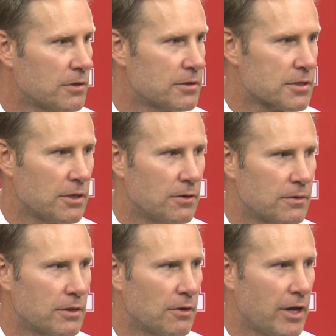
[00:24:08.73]
So,
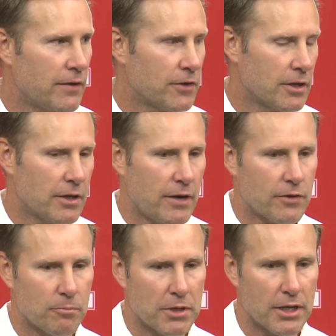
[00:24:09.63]
you know, having
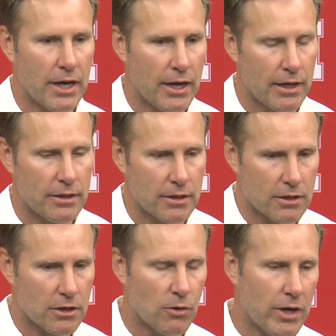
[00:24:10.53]
a big guy that
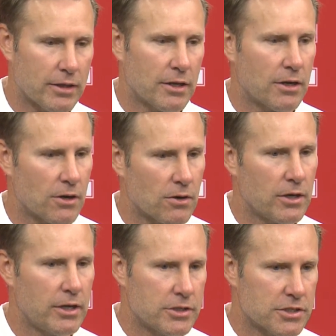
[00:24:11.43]
can go out there
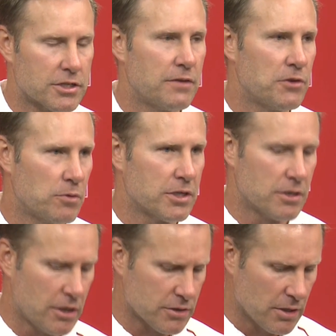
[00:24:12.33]
and just give you
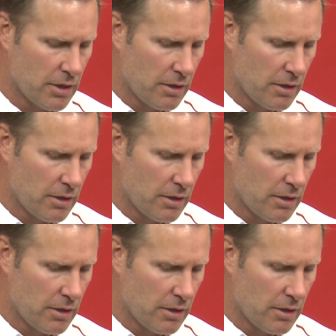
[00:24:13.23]
because